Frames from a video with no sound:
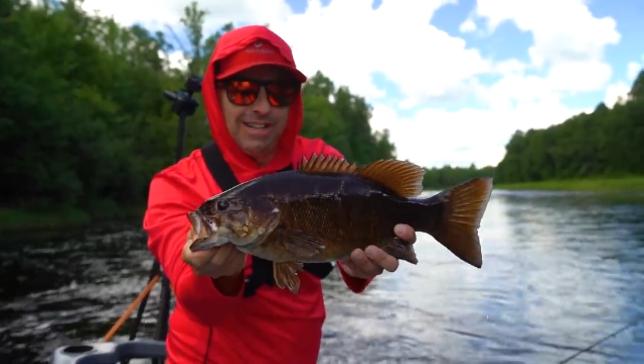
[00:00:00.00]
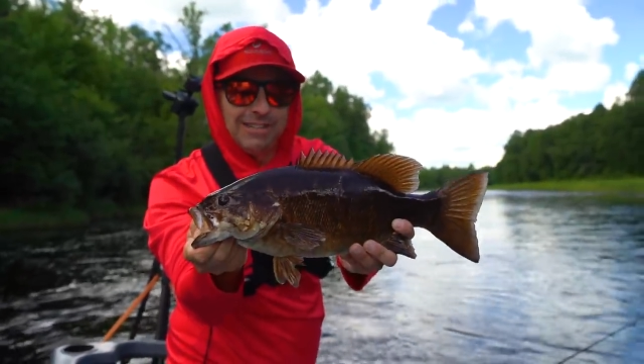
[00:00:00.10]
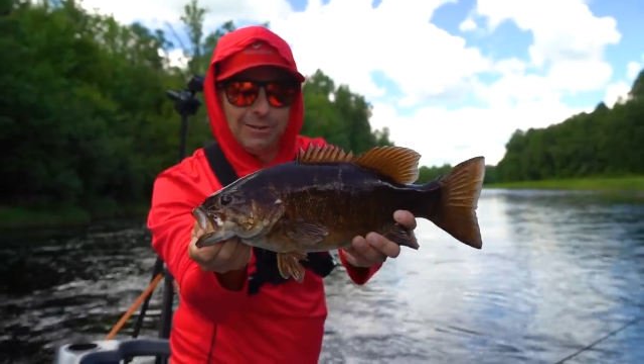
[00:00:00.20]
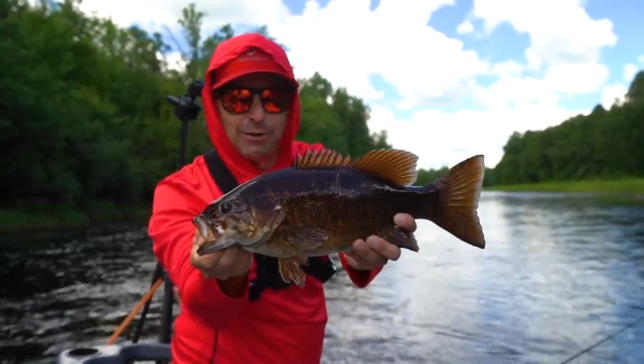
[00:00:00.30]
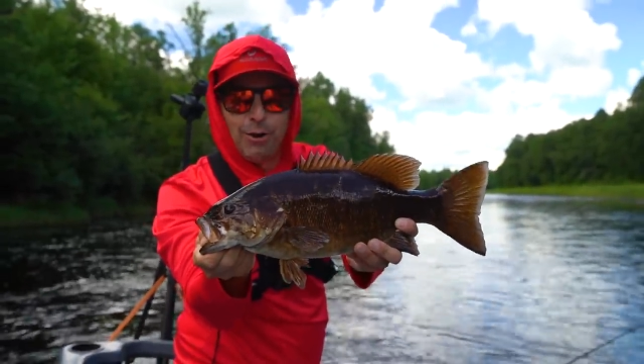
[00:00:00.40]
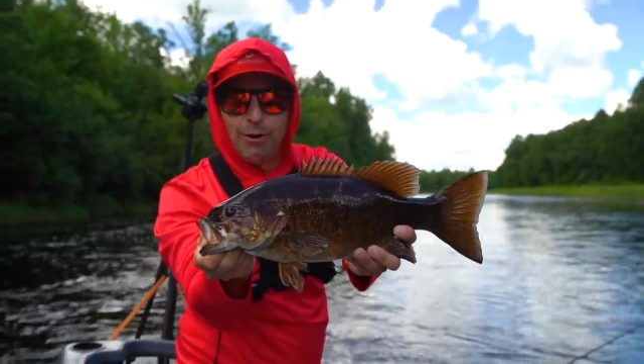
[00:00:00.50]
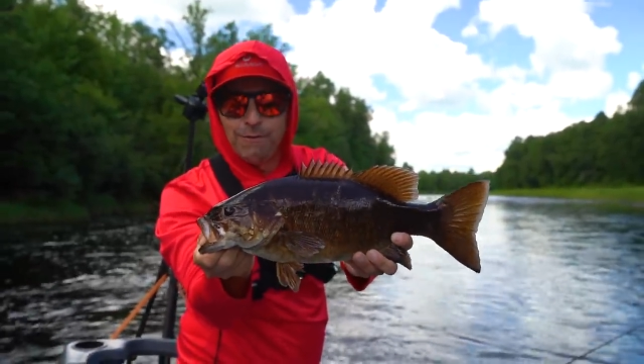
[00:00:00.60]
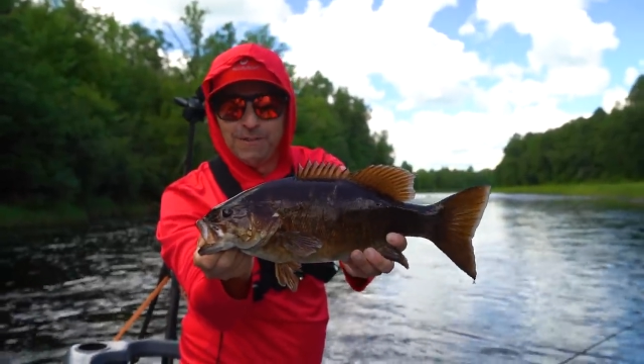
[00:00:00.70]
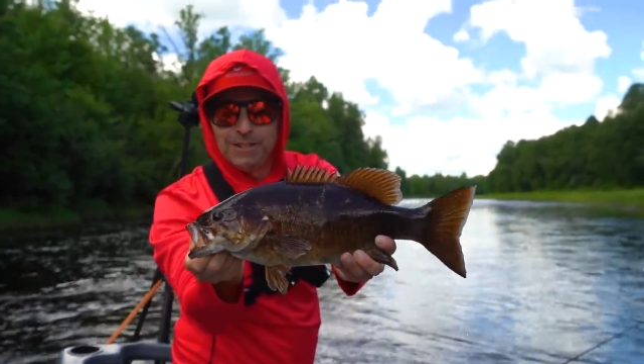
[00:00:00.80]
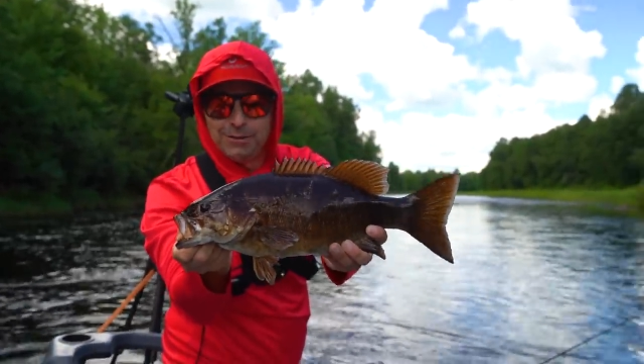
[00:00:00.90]
That's a tall
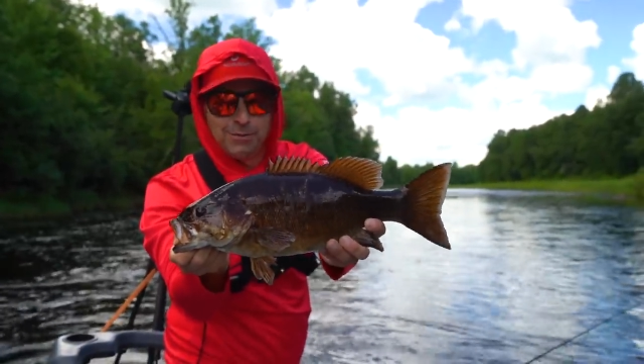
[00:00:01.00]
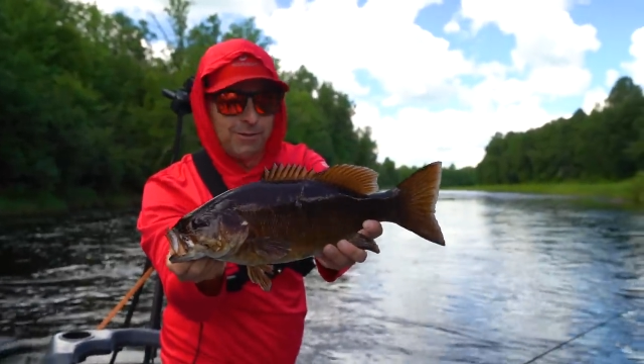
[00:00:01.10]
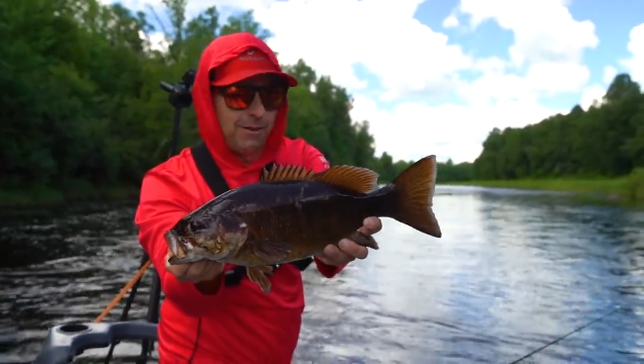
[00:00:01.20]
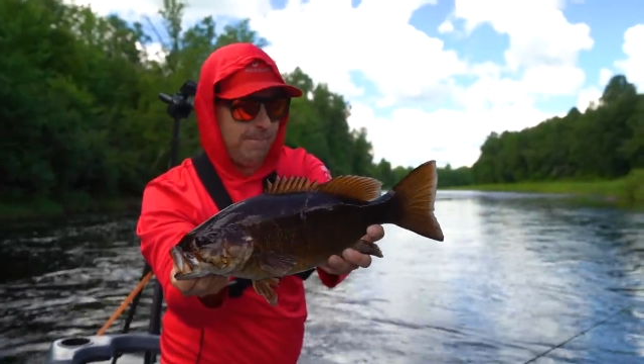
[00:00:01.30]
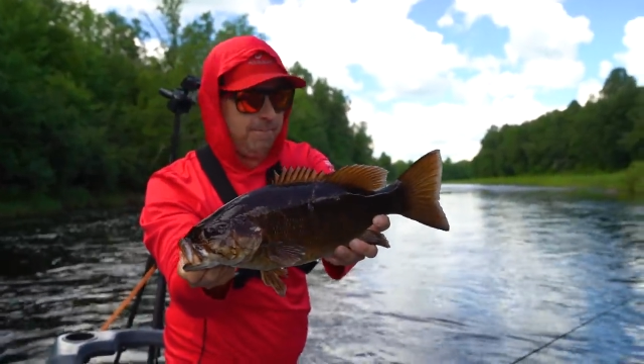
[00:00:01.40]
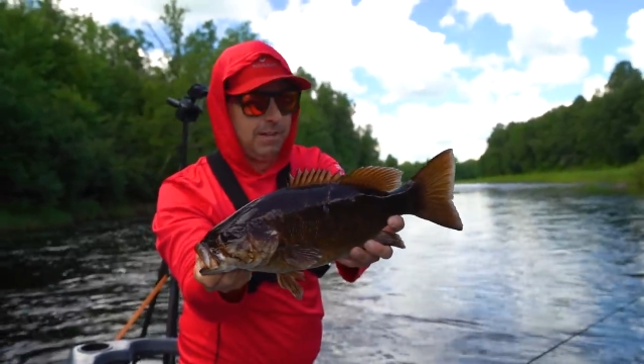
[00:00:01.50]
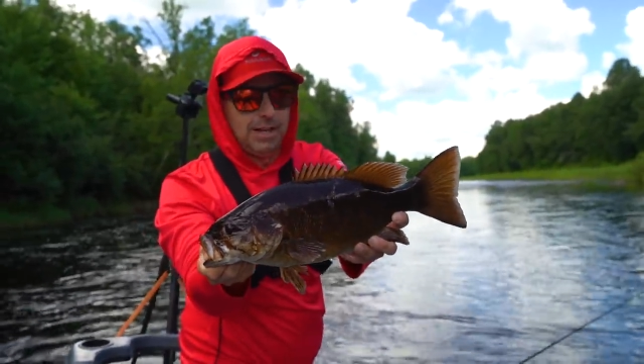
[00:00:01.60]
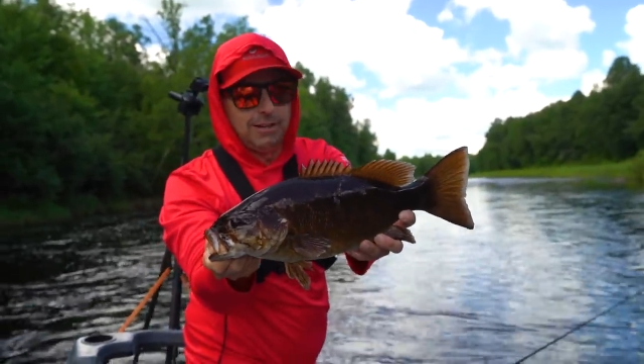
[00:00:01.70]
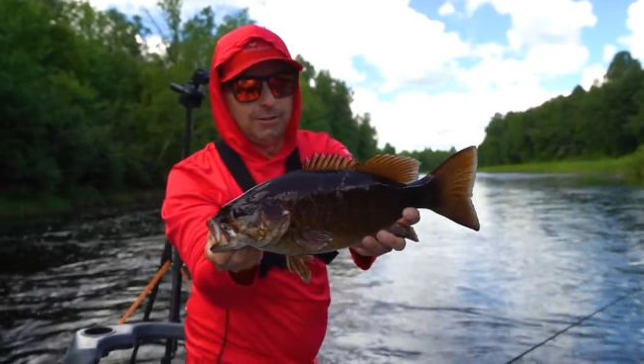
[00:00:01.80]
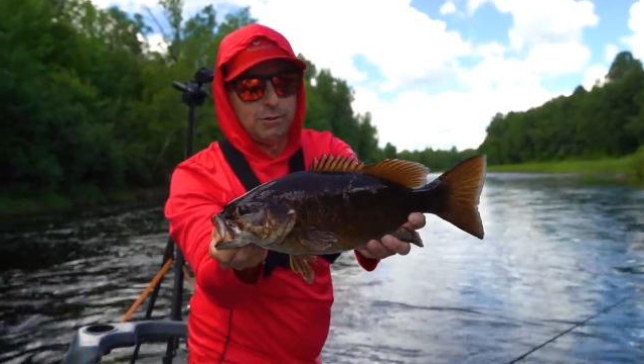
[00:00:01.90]
fish for,
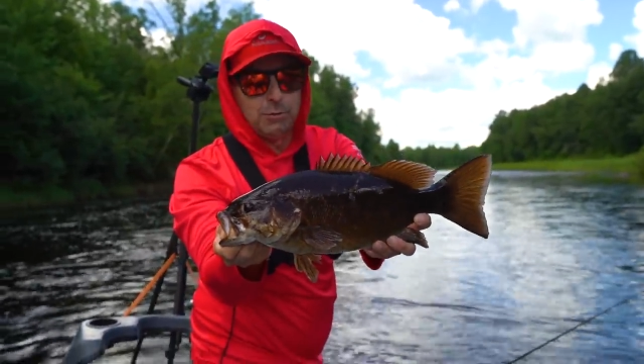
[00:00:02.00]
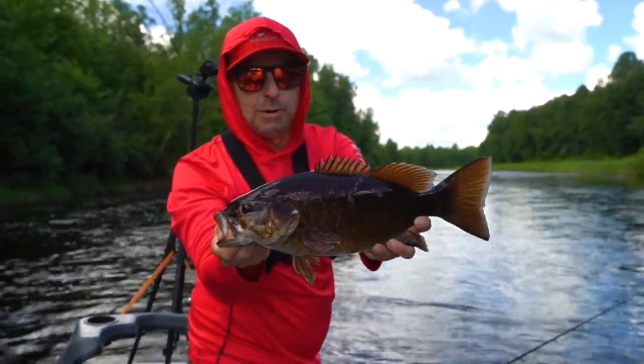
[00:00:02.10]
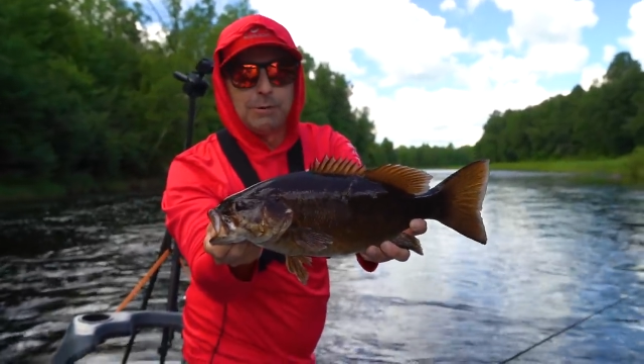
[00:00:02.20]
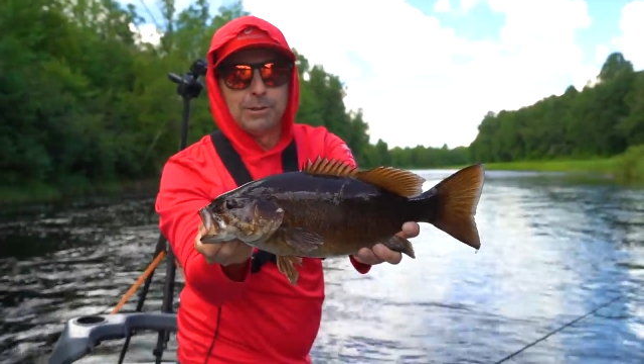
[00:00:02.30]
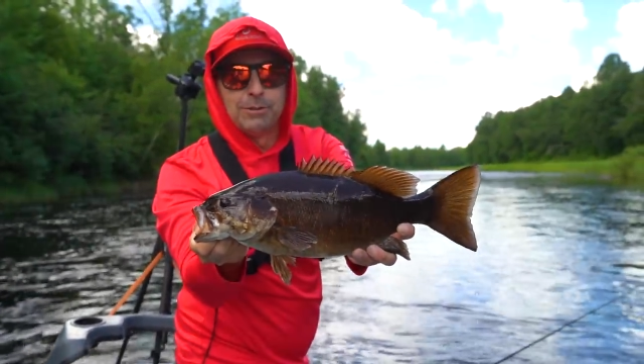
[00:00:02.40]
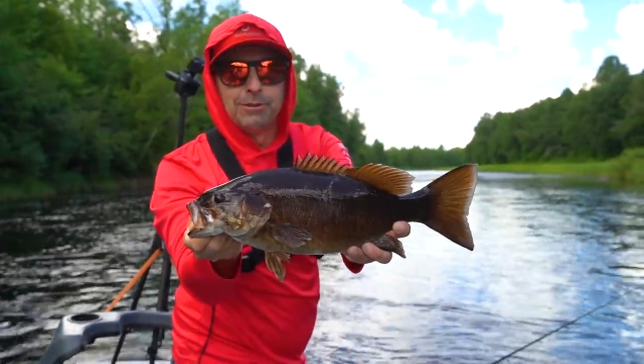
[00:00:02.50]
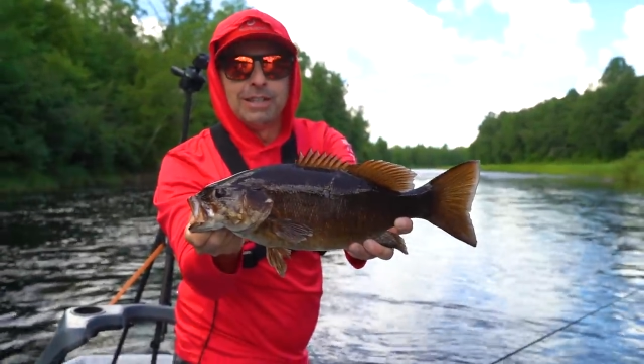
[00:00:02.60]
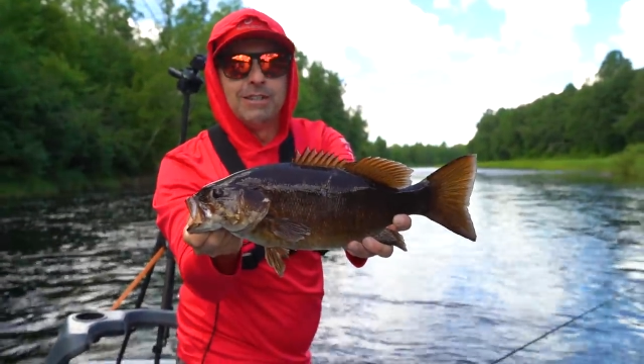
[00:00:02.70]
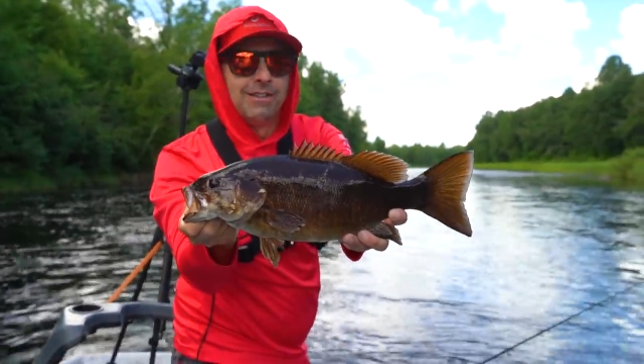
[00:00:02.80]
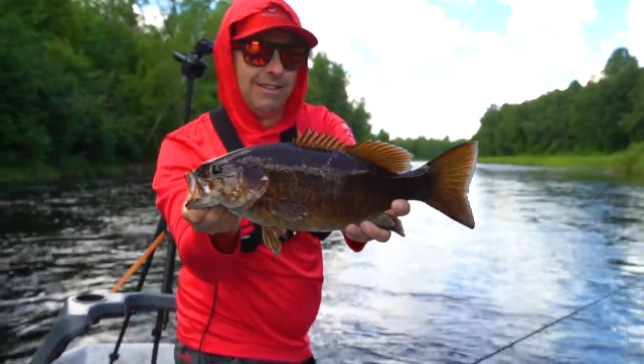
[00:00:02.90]
I don't know, it's probably
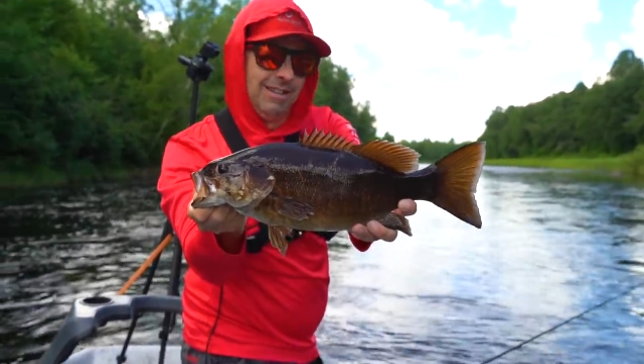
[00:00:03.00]
only